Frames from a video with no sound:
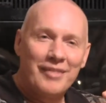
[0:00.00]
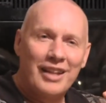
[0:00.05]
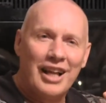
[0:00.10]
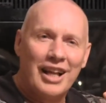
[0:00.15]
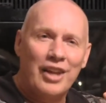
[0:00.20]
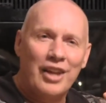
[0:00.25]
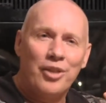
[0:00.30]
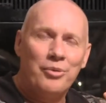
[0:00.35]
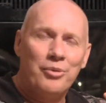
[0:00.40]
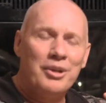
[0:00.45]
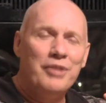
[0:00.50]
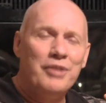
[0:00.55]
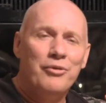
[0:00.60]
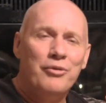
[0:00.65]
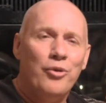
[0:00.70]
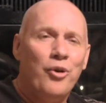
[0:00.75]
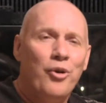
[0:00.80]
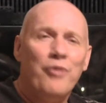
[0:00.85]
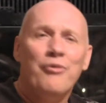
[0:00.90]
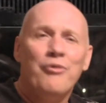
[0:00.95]
like three,
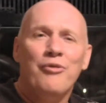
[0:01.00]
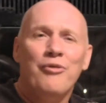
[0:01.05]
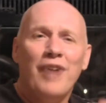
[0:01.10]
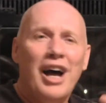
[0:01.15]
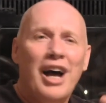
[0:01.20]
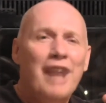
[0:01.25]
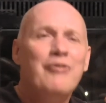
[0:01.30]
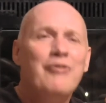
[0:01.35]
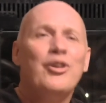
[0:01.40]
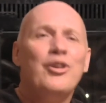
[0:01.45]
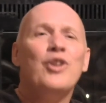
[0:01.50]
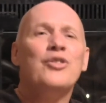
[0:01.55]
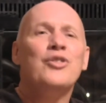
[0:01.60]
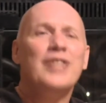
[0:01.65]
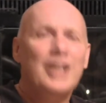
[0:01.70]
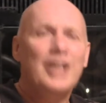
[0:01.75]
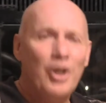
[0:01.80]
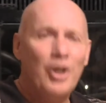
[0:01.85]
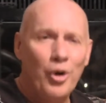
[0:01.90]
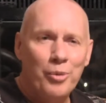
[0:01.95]
four, five
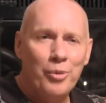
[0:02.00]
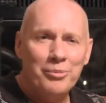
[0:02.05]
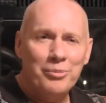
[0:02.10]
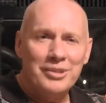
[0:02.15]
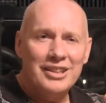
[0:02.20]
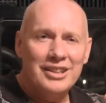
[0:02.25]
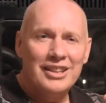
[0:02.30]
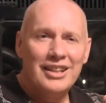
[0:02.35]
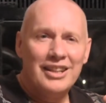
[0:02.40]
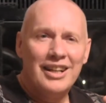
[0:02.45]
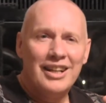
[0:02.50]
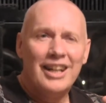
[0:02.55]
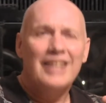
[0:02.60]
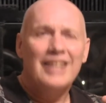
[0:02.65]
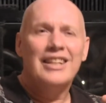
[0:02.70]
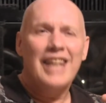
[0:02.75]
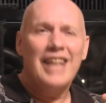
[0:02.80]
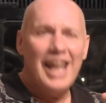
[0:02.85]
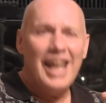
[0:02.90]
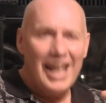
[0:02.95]
nursing homes
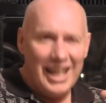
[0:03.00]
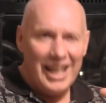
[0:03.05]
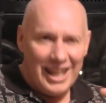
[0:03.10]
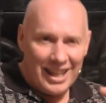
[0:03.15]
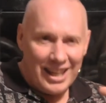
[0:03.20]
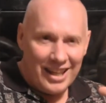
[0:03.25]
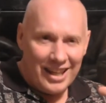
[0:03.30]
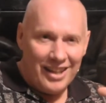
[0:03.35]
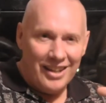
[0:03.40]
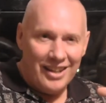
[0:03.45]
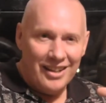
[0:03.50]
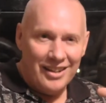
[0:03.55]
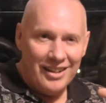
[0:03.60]
a day